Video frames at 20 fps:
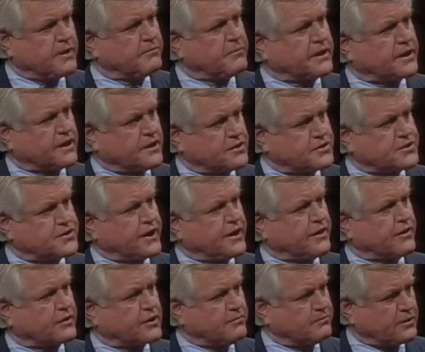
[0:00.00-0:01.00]
because they
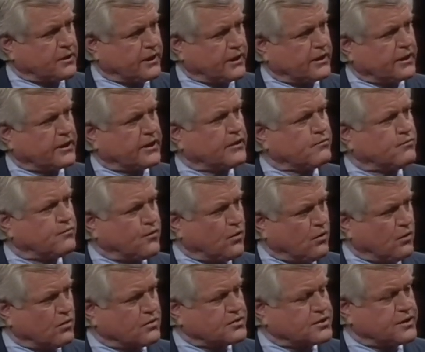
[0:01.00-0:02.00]
are completely
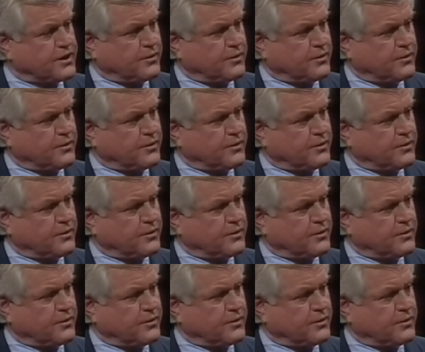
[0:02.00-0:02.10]
false